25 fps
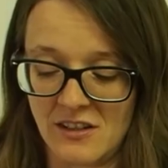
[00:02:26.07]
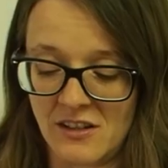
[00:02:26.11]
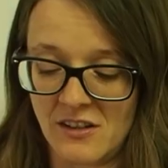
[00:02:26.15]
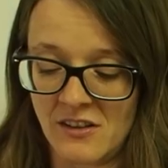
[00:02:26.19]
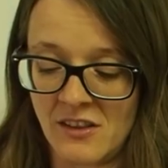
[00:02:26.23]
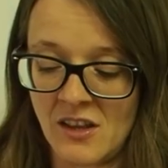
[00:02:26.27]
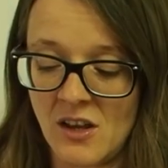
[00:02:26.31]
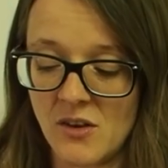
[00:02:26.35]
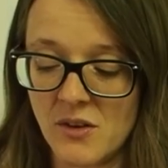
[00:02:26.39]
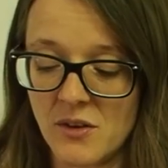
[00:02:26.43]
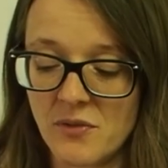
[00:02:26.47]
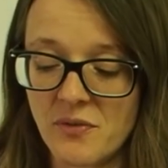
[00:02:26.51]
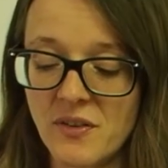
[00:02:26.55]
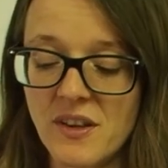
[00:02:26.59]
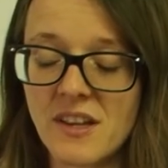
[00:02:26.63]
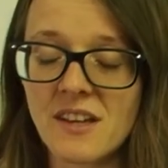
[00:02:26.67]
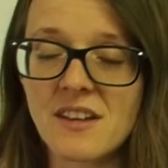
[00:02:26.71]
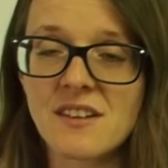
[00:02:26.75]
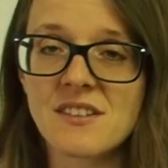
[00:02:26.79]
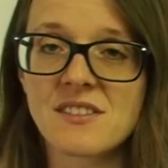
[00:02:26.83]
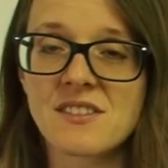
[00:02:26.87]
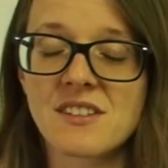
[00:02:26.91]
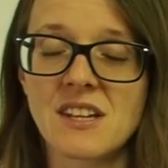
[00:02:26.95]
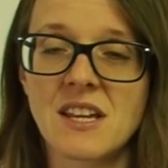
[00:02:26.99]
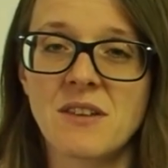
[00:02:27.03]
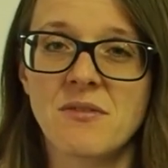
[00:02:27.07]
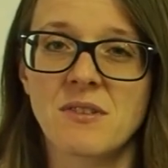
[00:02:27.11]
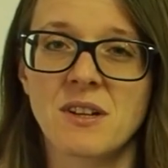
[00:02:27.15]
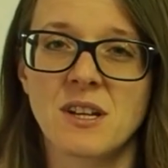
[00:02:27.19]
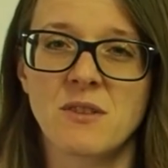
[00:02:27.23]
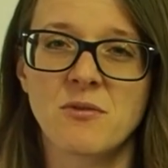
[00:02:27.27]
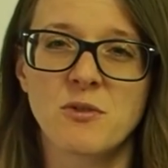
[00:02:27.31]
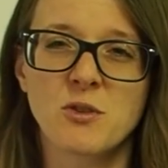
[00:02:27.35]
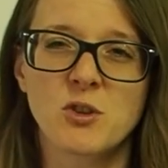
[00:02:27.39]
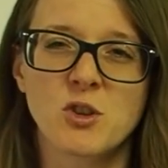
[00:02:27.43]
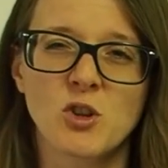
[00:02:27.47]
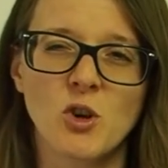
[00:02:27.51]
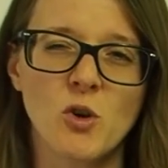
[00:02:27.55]
Now the thing is, even
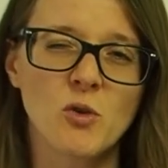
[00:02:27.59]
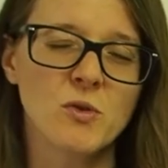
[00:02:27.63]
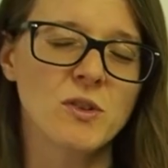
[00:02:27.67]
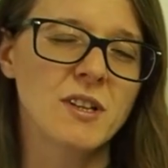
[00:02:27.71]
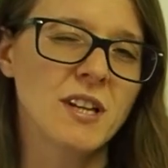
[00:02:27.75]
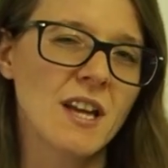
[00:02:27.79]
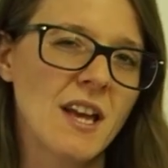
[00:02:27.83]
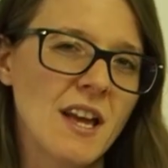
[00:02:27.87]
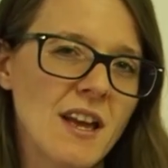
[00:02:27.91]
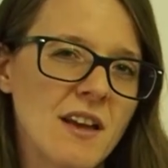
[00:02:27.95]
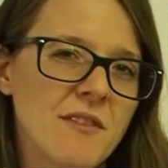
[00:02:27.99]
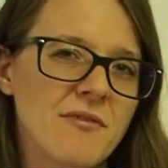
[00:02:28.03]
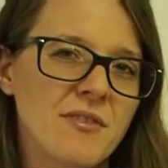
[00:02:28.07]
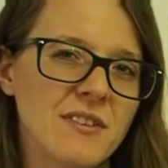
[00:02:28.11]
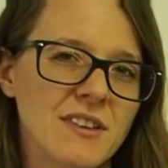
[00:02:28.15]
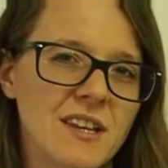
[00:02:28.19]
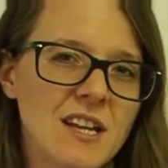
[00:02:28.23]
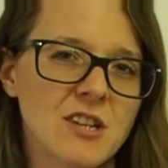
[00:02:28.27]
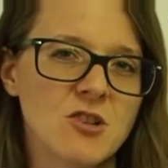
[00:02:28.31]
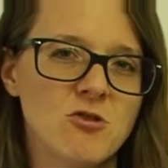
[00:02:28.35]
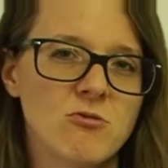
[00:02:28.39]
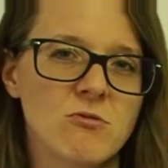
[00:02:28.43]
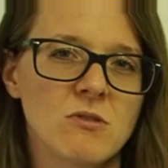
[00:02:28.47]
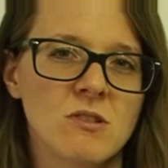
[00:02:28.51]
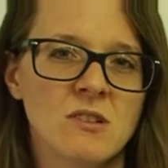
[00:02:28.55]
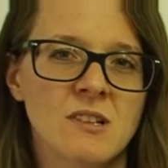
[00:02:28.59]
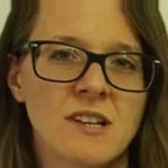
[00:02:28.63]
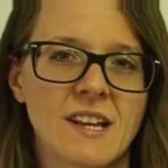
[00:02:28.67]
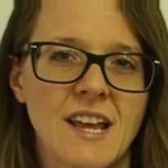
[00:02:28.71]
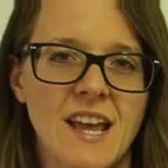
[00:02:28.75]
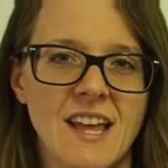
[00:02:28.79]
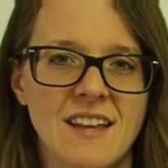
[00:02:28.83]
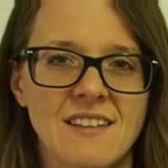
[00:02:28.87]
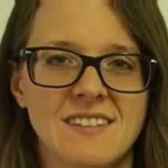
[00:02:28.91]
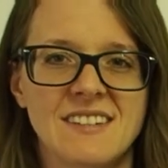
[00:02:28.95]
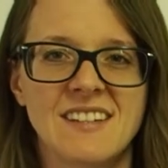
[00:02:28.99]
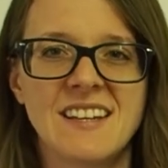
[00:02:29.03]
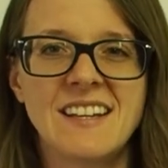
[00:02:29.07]
if you don't have a natural
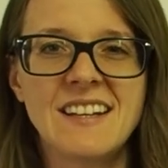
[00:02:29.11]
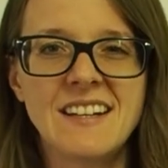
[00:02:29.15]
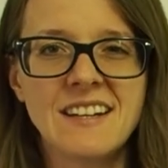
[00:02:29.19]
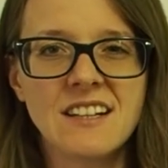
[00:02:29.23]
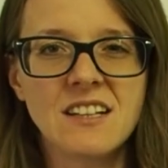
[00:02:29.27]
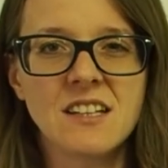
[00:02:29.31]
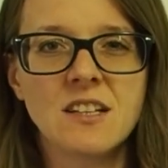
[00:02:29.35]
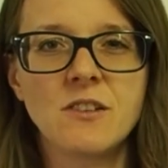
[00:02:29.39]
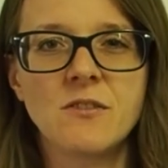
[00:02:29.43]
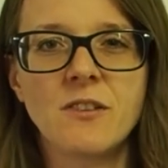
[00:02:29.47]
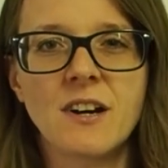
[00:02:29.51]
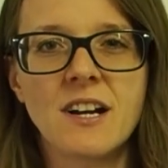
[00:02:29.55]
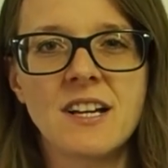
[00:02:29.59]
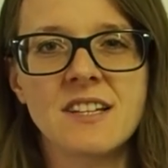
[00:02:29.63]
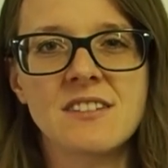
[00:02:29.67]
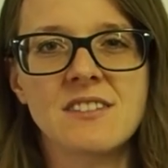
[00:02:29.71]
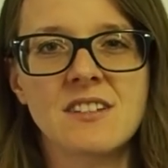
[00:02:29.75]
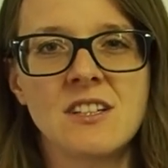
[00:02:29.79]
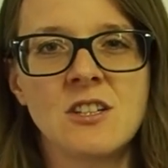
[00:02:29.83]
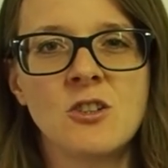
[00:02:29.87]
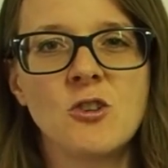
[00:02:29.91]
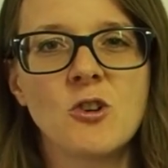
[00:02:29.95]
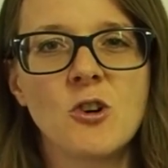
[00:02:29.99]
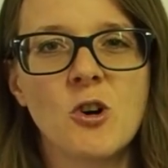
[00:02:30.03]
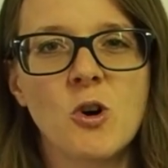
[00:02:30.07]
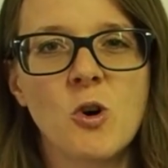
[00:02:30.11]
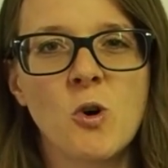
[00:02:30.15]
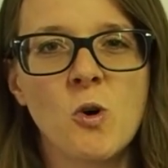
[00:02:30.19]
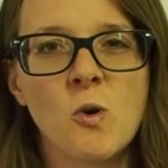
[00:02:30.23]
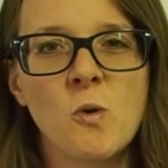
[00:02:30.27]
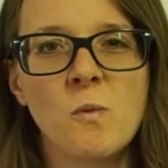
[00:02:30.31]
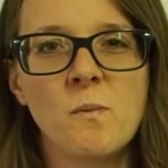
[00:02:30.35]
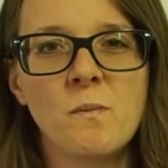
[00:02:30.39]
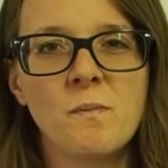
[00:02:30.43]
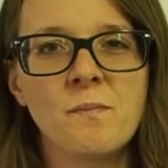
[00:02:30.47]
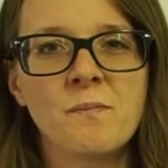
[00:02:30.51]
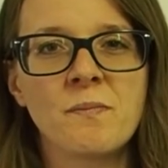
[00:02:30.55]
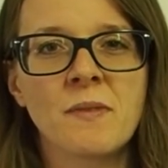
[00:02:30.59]
gas heating device in your
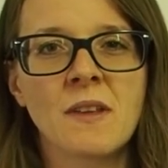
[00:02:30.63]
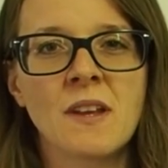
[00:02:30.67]
home,